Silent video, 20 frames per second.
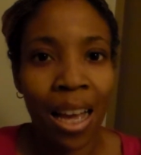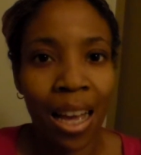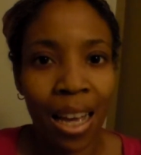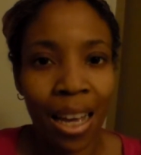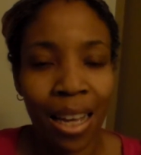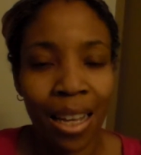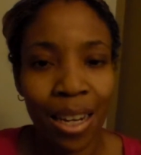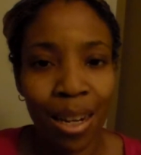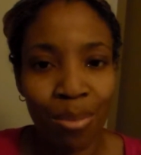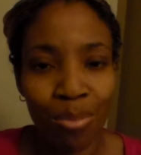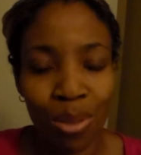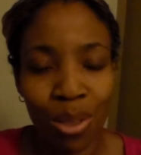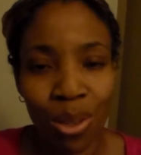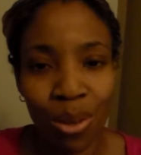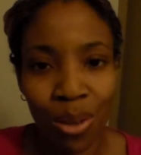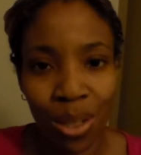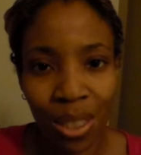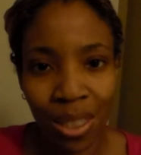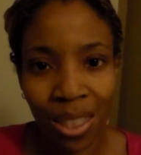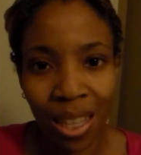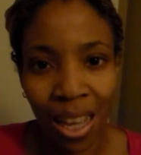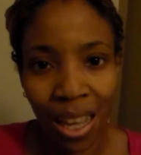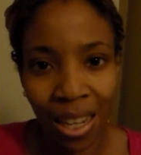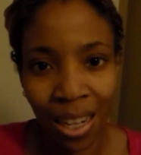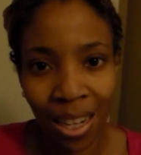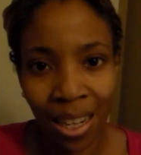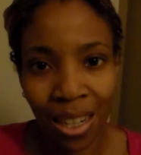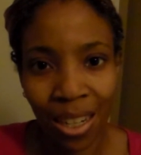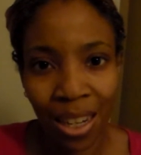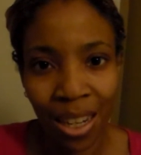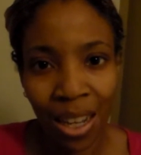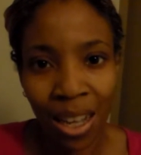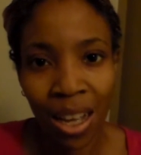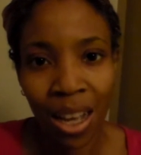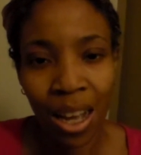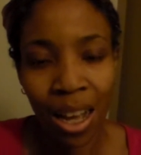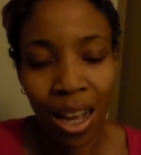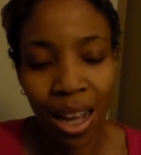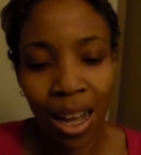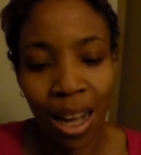and I'm so excited
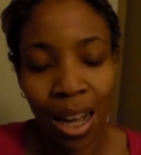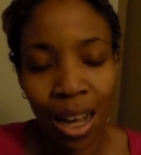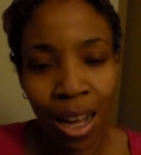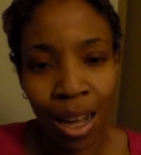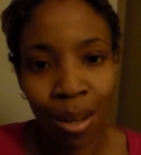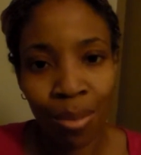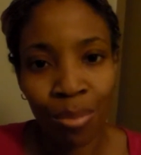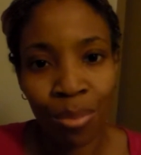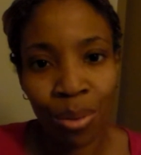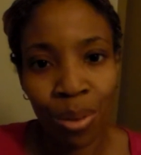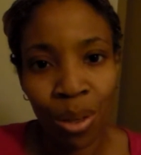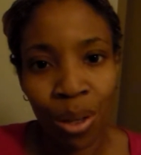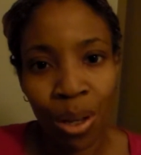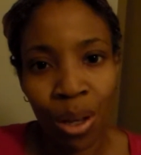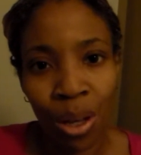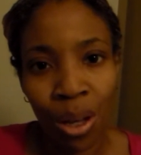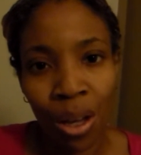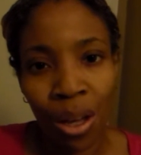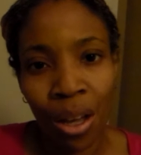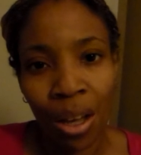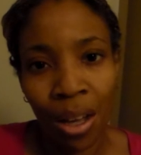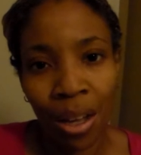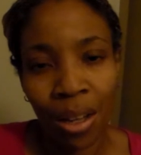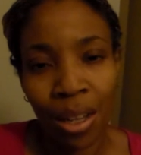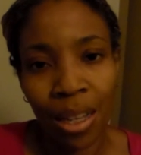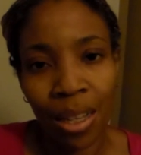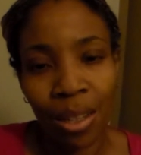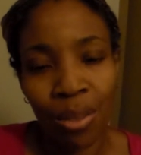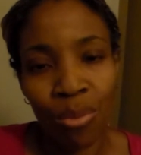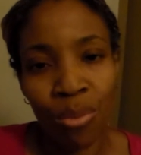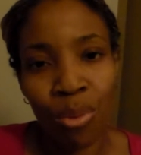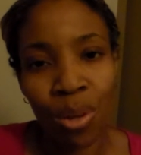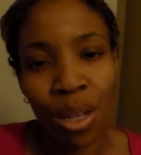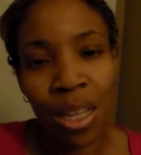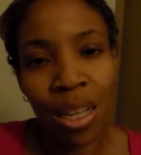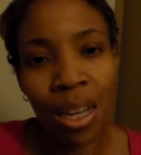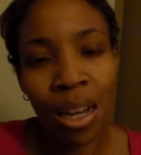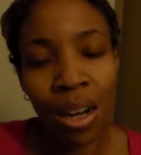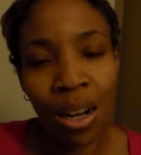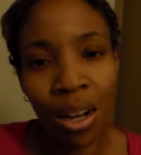um,
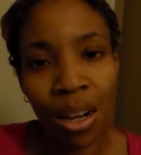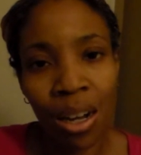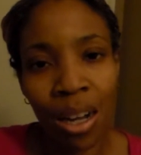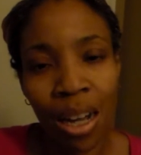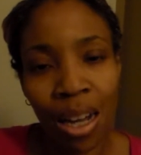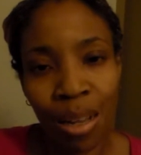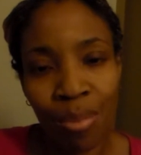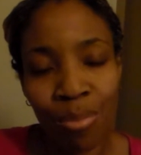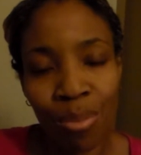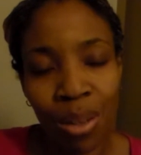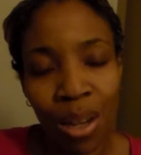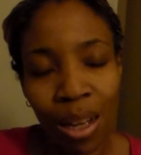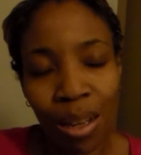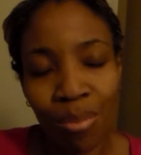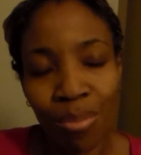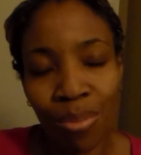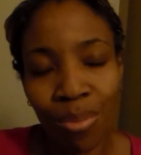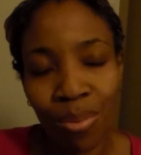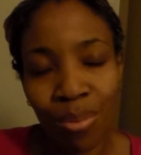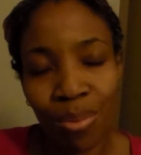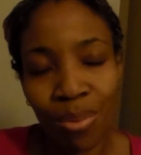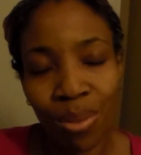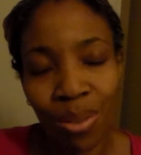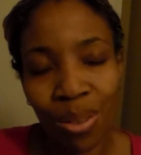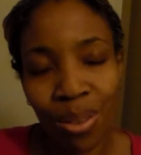we, I'm, I'm